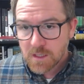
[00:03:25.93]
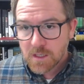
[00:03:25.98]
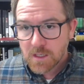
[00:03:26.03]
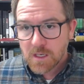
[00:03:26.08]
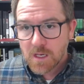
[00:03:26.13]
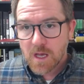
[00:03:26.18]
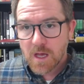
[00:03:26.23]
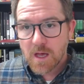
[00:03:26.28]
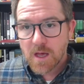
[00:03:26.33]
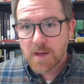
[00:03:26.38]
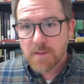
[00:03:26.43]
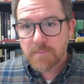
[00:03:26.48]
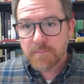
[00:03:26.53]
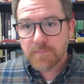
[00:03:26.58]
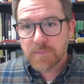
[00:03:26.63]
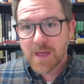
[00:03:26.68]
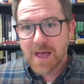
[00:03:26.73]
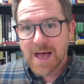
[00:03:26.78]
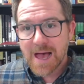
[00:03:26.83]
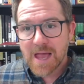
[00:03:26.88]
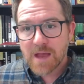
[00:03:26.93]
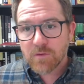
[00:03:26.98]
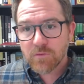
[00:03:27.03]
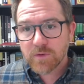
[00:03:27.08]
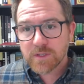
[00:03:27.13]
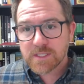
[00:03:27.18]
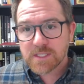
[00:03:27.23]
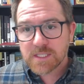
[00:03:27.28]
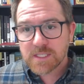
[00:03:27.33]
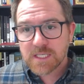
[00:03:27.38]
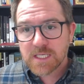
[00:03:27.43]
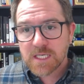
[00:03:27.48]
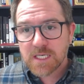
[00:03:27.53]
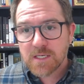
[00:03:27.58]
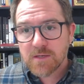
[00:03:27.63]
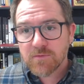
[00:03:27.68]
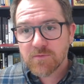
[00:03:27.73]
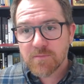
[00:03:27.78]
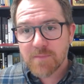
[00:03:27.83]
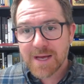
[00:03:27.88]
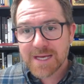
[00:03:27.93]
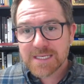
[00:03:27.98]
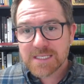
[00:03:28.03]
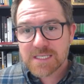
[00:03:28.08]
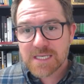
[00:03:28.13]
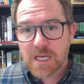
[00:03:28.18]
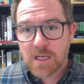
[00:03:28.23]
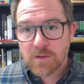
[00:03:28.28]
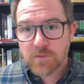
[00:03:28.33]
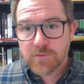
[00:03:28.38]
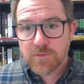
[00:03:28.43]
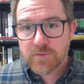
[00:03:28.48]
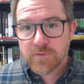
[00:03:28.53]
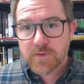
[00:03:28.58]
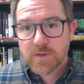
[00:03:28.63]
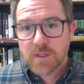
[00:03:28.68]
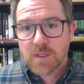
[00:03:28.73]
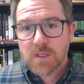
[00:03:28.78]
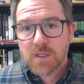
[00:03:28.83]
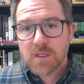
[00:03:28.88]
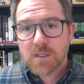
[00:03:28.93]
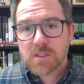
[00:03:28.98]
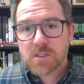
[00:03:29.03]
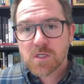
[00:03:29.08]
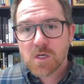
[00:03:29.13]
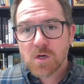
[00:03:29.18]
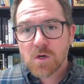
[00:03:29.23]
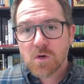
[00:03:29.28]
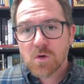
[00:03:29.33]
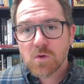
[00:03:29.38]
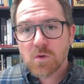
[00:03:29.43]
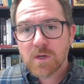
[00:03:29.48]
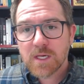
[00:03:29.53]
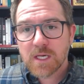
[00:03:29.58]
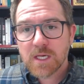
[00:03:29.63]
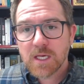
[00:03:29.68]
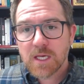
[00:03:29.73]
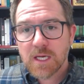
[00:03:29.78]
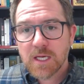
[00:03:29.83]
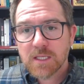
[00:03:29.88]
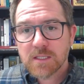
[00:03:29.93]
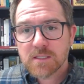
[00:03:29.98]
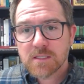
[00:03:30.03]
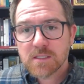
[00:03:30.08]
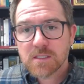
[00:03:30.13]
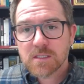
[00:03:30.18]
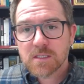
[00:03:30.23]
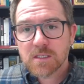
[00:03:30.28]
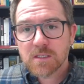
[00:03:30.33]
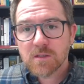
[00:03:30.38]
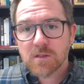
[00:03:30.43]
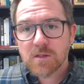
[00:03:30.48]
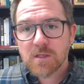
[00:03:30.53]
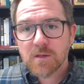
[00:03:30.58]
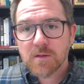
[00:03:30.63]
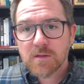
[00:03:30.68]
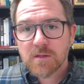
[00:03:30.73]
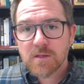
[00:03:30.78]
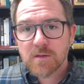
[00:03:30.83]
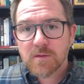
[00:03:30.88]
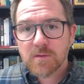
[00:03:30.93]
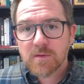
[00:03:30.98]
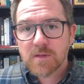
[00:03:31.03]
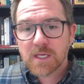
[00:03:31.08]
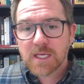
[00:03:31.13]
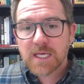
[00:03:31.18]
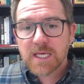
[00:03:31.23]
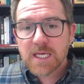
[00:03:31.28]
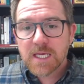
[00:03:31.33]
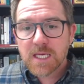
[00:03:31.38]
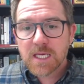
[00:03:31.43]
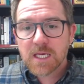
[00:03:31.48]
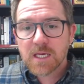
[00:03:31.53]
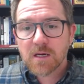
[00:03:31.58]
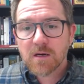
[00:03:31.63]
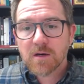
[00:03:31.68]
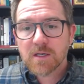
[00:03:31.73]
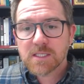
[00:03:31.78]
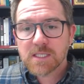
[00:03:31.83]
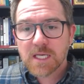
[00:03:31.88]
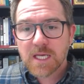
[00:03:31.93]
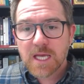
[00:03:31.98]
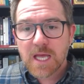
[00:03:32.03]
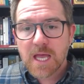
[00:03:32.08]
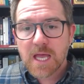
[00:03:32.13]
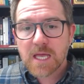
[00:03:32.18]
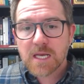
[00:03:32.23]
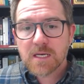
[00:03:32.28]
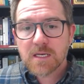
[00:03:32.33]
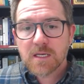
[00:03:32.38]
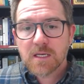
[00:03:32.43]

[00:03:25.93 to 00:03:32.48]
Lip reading: I receive myself. So it's the key here is, again,